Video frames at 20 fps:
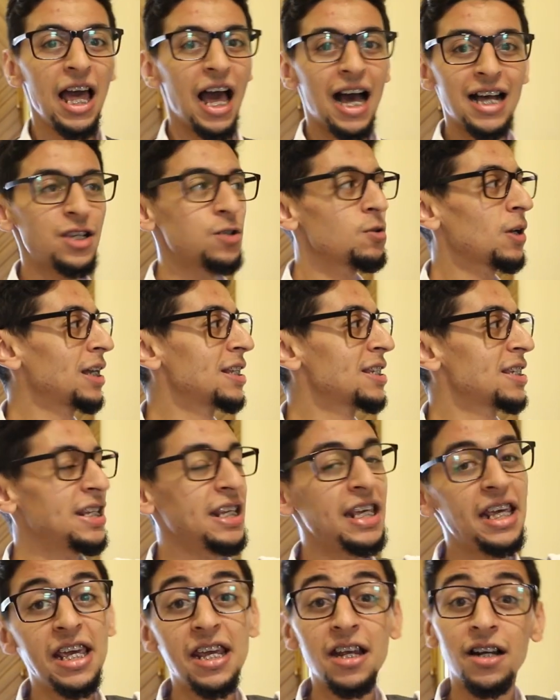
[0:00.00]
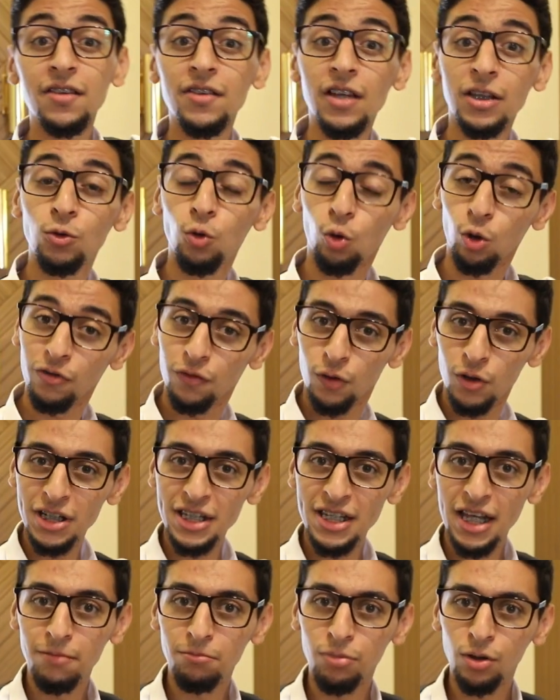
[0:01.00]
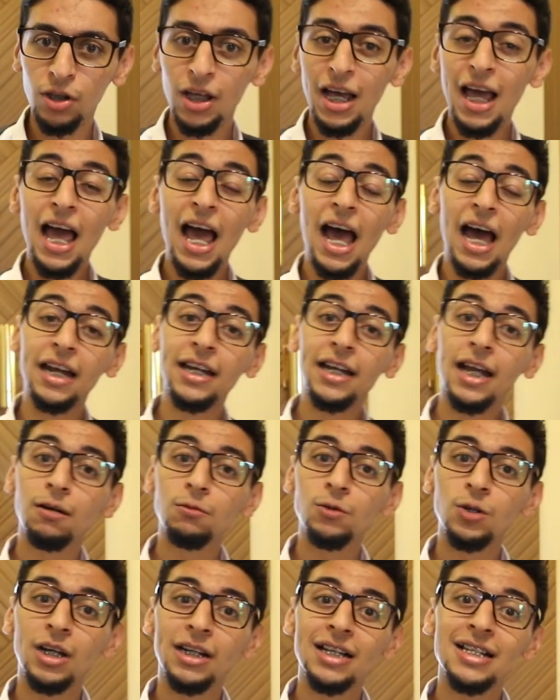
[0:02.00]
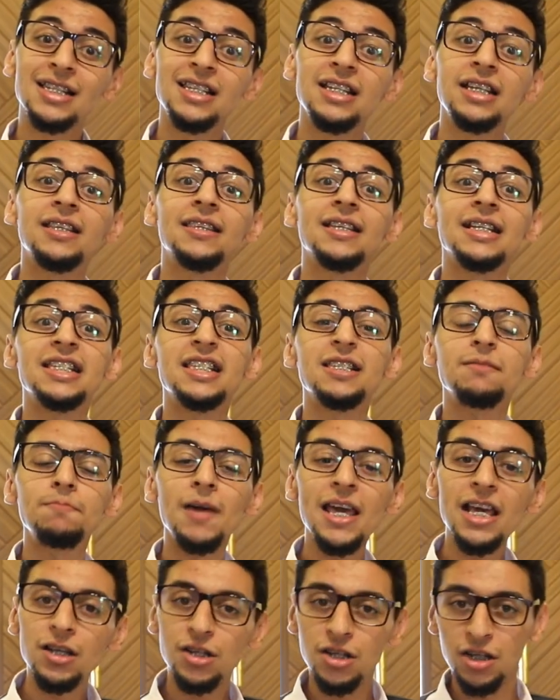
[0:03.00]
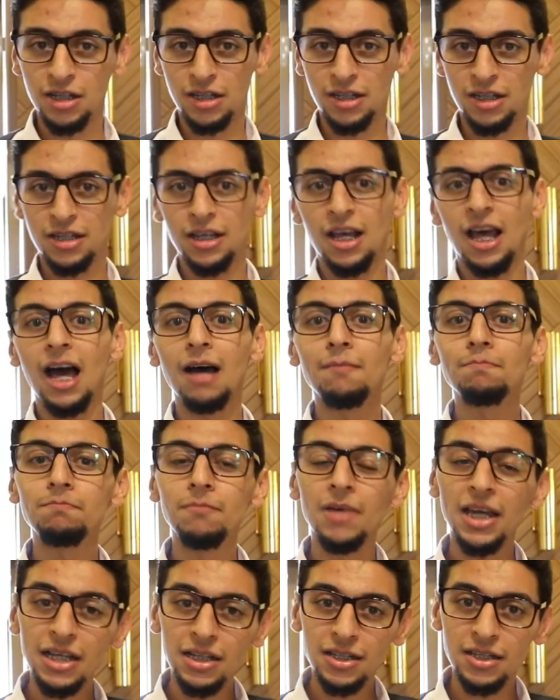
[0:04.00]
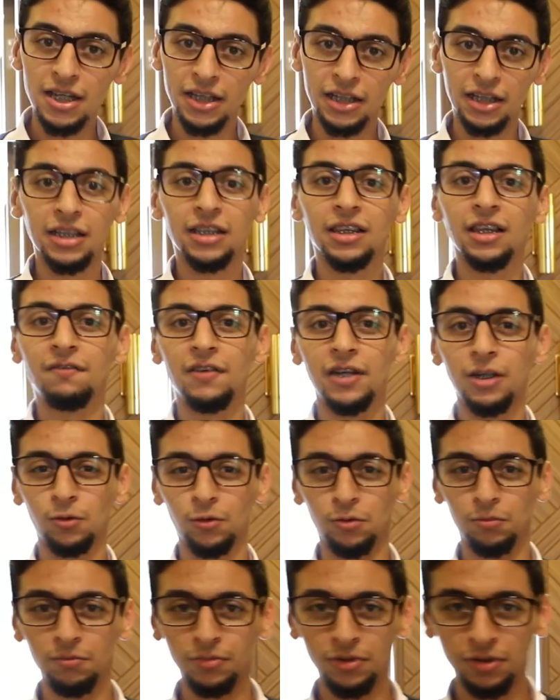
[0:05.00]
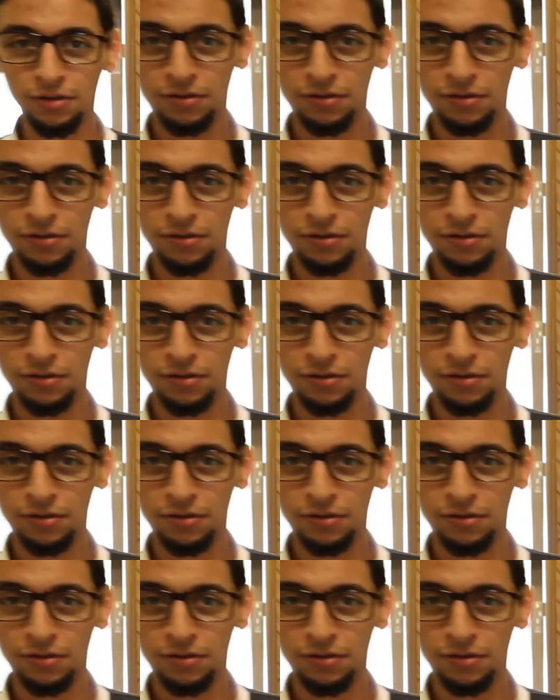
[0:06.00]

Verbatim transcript: As you can see here, the door, for example, and now you're gonna see the spacious, amazing living room.